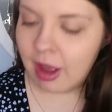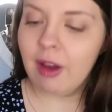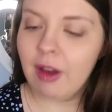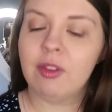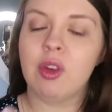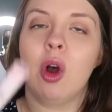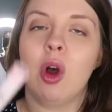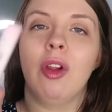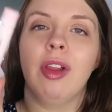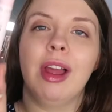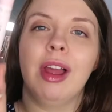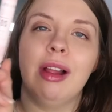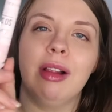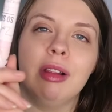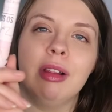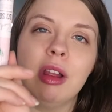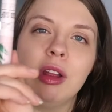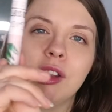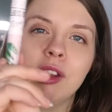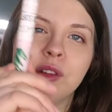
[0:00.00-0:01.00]
I've got a
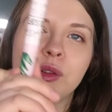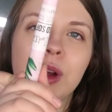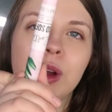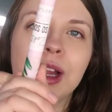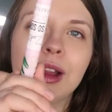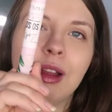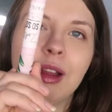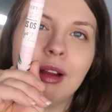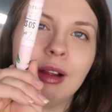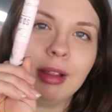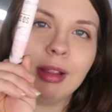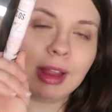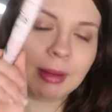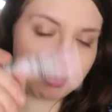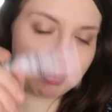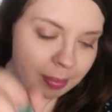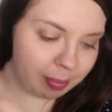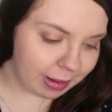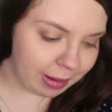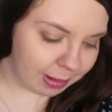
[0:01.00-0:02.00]
little Zoila
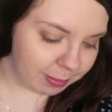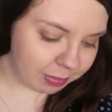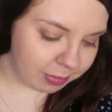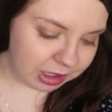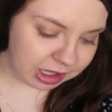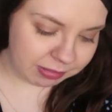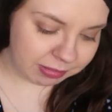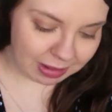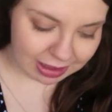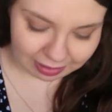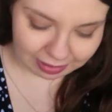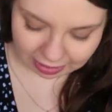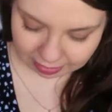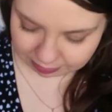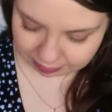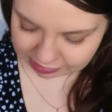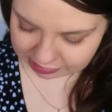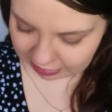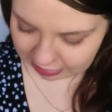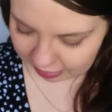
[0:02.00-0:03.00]
lip balm because my
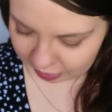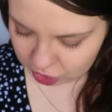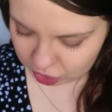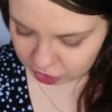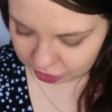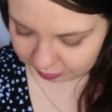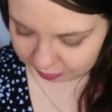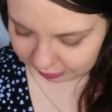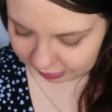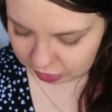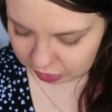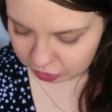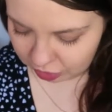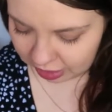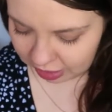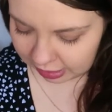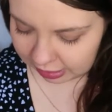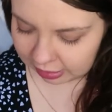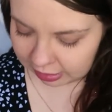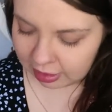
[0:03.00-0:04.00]
lips get extremely
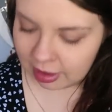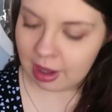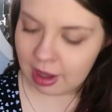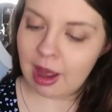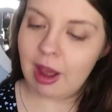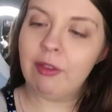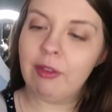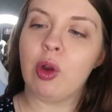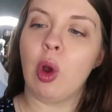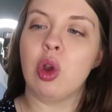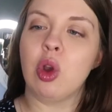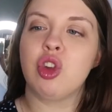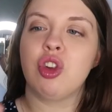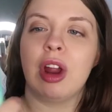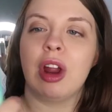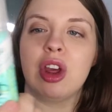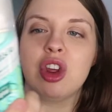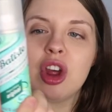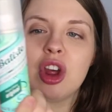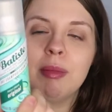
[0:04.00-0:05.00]
dry. I've got a
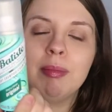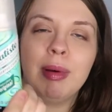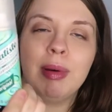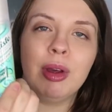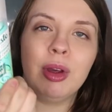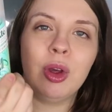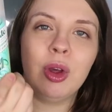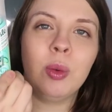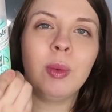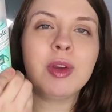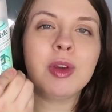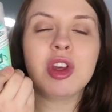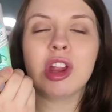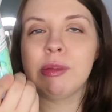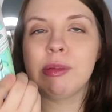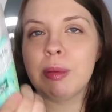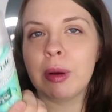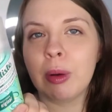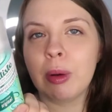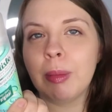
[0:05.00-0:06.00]
dry shampoo, which is
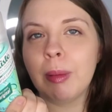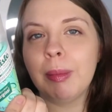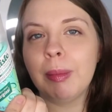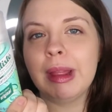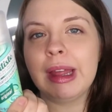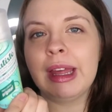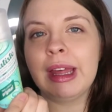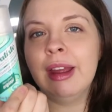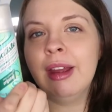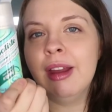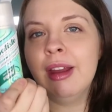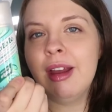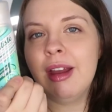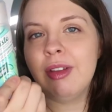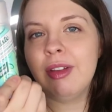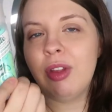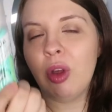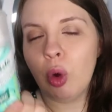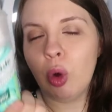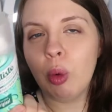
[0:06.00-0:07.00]
probably
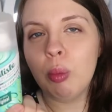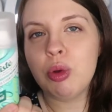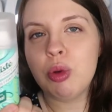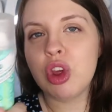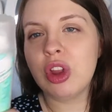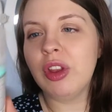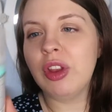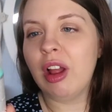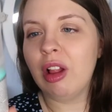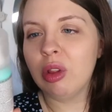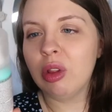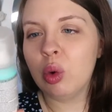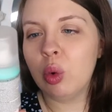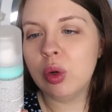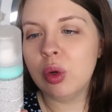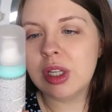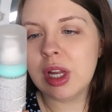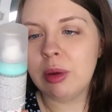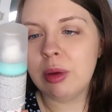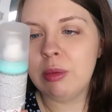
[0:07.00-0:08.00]
the option that I'll go
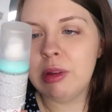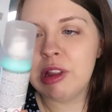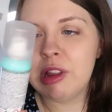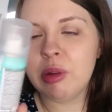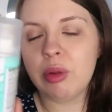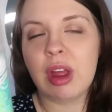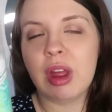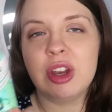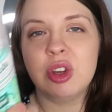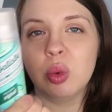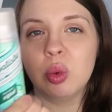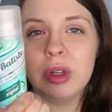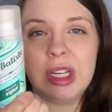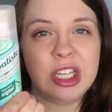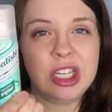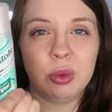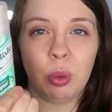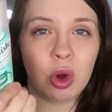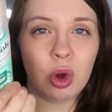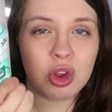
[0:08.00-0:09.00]
down so that I don't
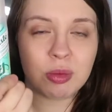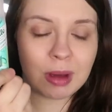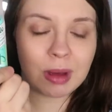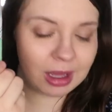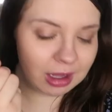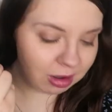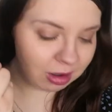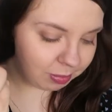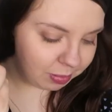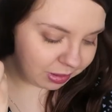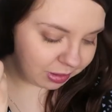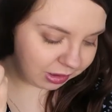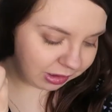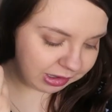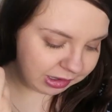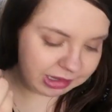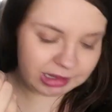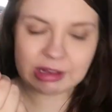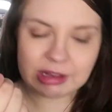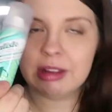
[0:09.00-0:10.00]
need to wash my hair,
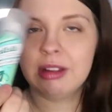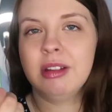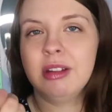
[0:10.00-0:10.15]
because